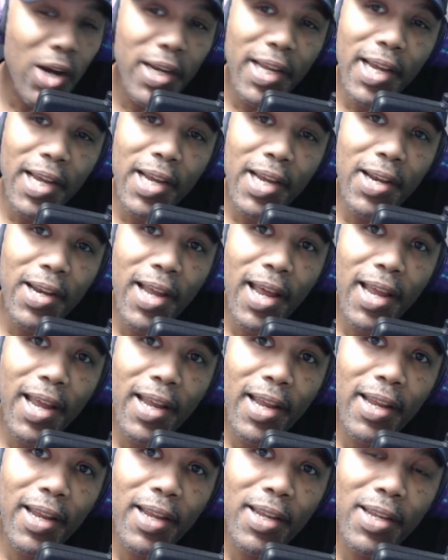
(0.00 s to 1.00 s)
the
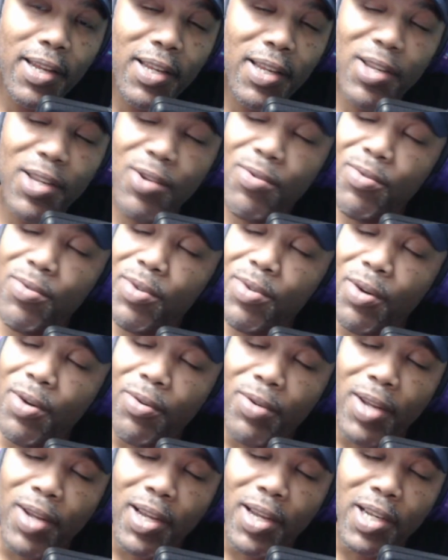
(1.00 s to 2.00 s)
internet, you
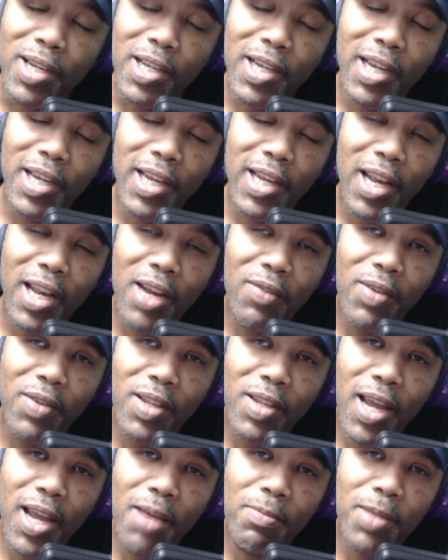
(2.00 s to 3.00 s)
know they looking at every
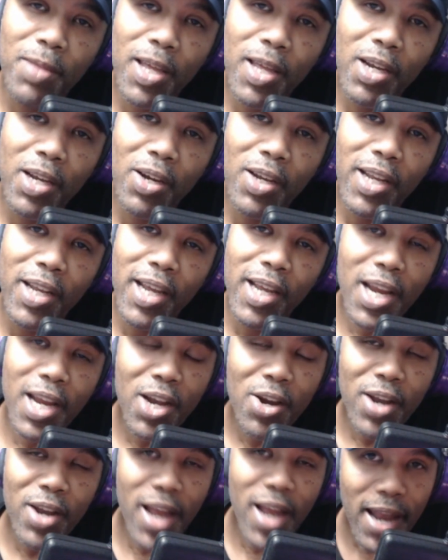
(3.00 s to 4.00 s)
damn thing on the
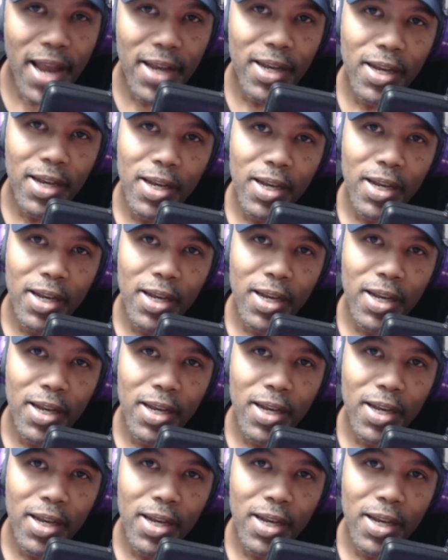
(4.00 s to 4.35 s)
internet.